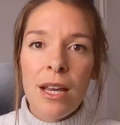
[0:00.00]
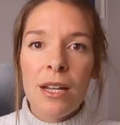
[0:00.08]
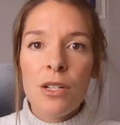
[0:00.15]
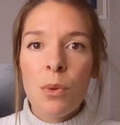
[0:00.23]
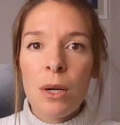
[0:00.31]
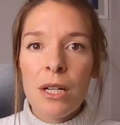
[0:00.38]

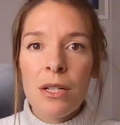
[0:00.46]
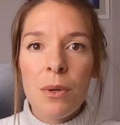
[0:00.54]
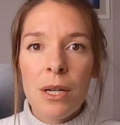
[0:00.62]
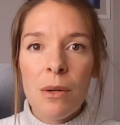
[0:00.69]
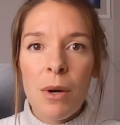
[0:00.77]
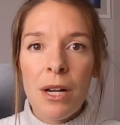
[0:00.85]
and
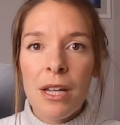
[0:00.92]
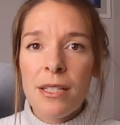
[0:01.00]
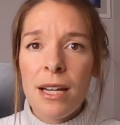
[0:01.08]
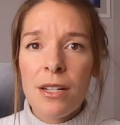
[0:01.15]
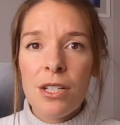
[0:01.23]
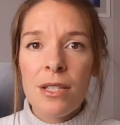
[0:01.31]
2021
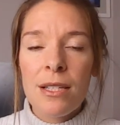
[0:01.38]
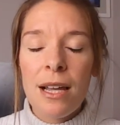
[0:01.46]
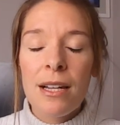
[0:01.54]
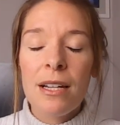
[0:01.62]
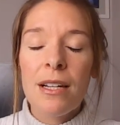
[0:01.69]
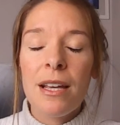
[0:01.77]
intention
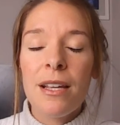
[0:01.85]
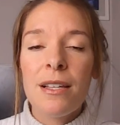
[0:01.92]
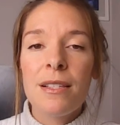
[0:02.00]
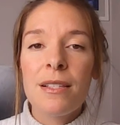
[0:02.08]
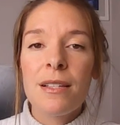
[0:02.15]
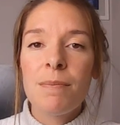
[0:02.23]
setting
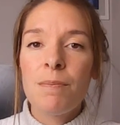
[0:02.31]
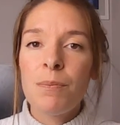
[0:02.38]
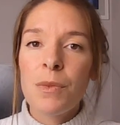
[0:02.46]
is